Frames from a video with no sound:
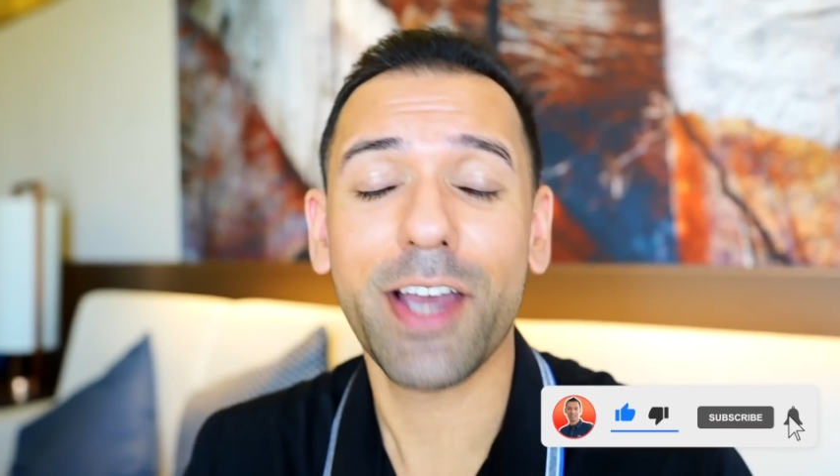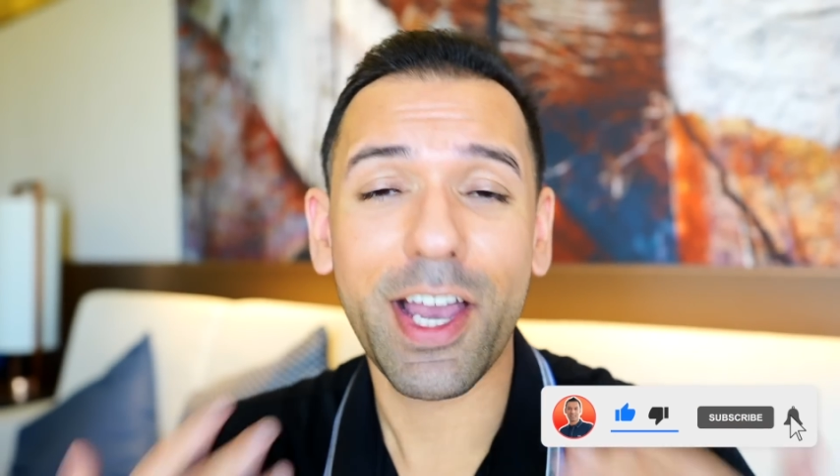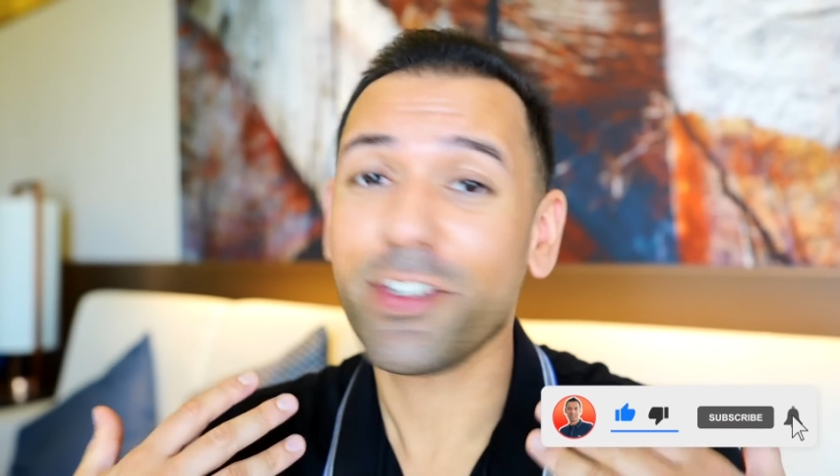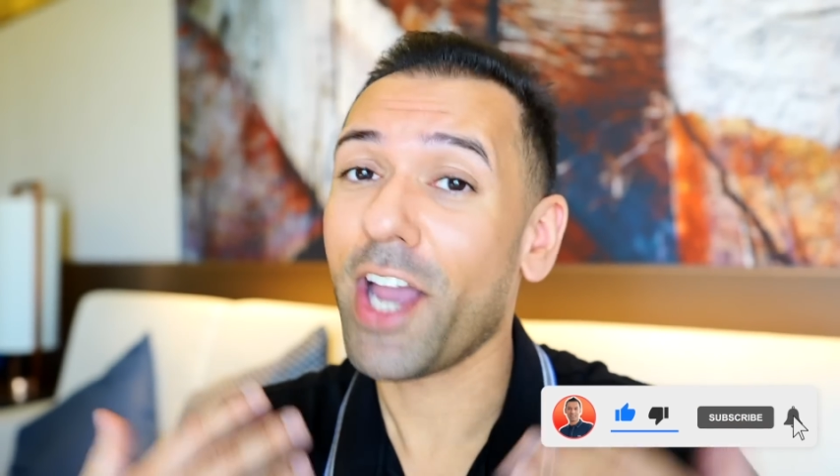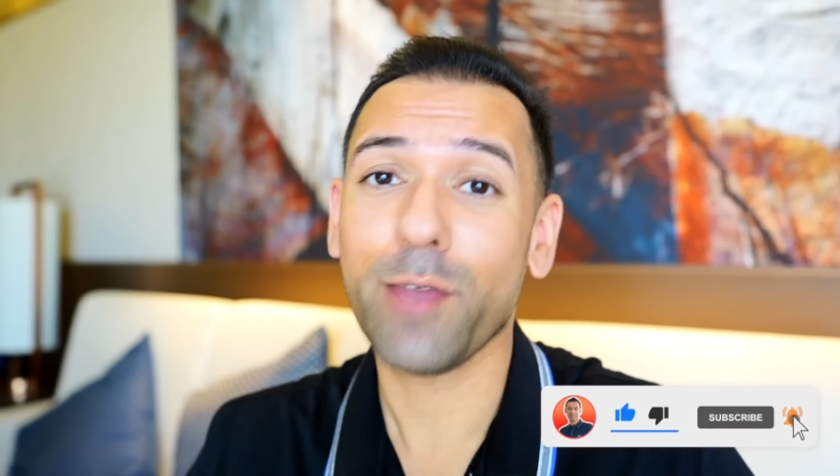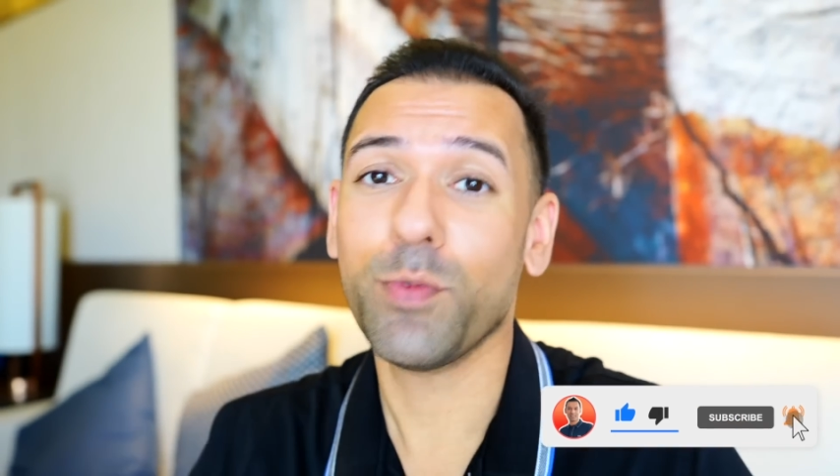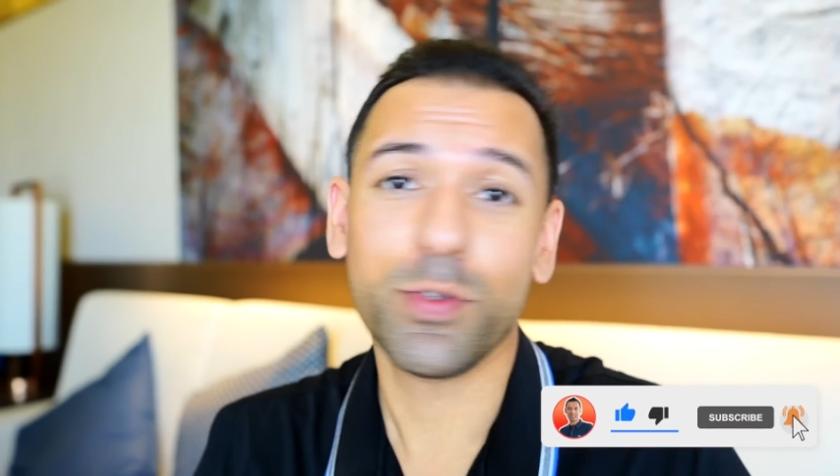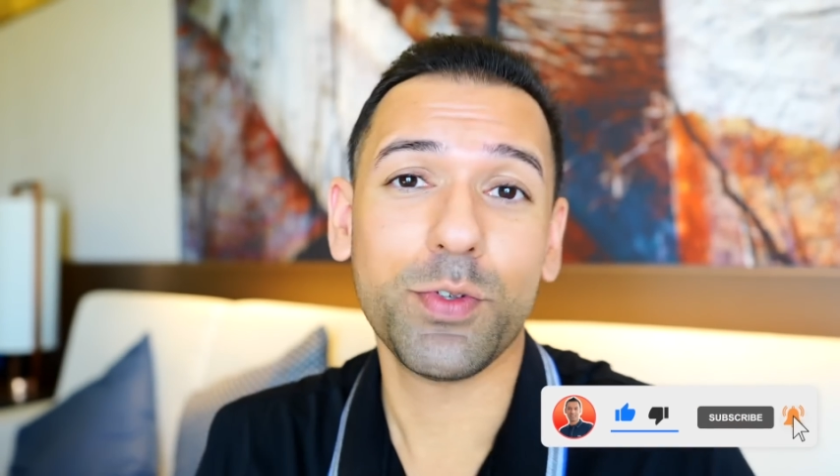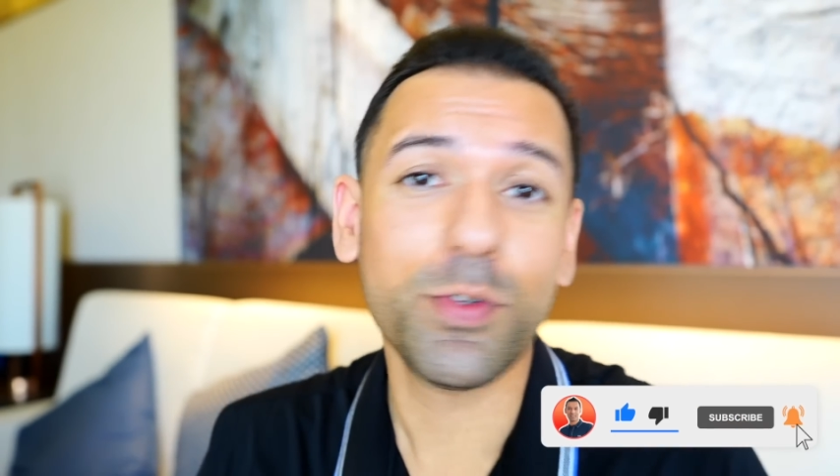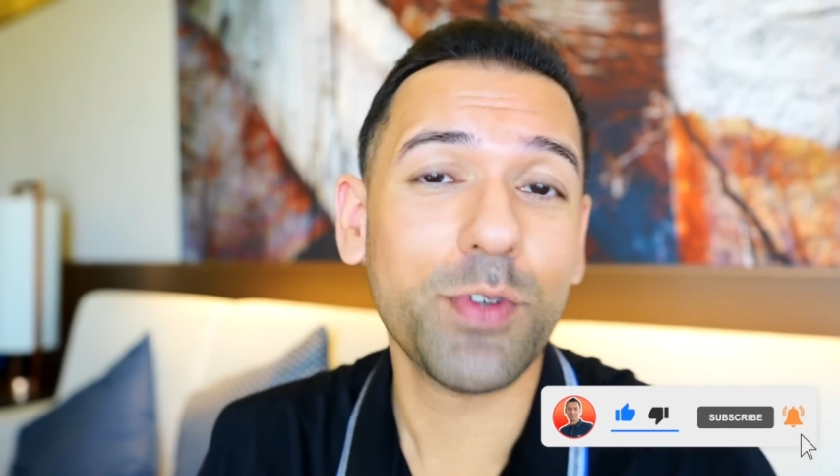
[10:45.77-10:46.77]
as I
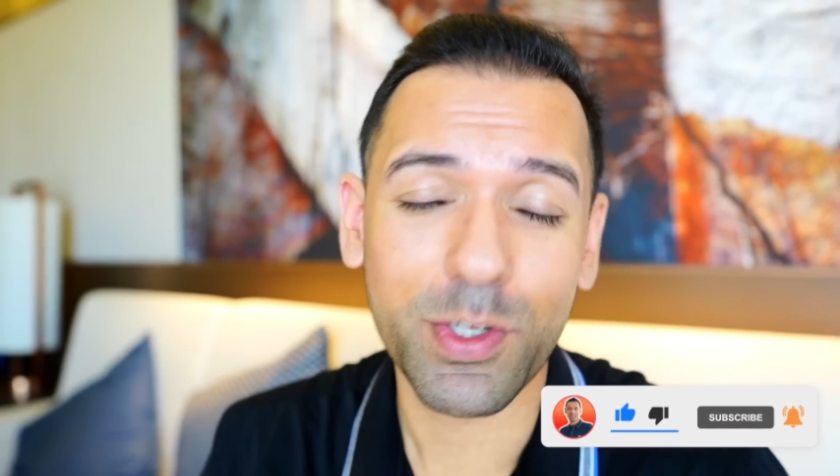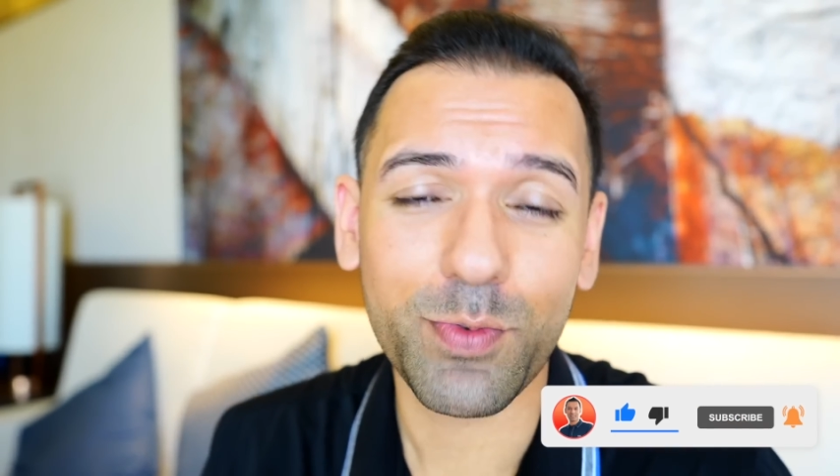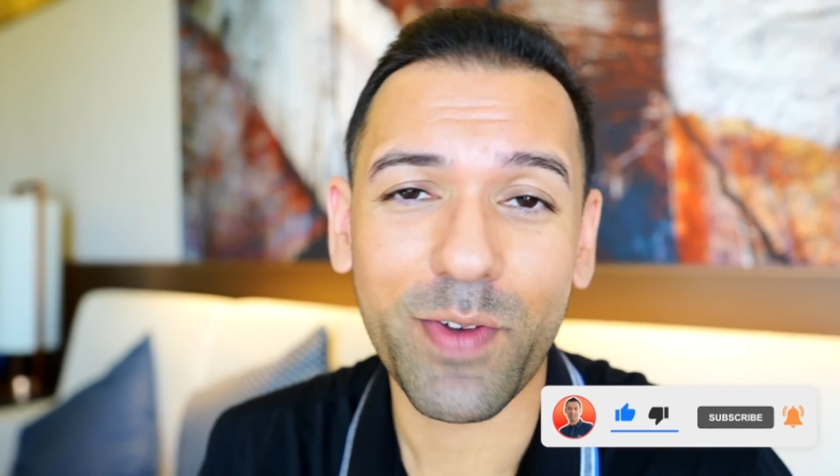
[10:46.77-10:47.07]
would do as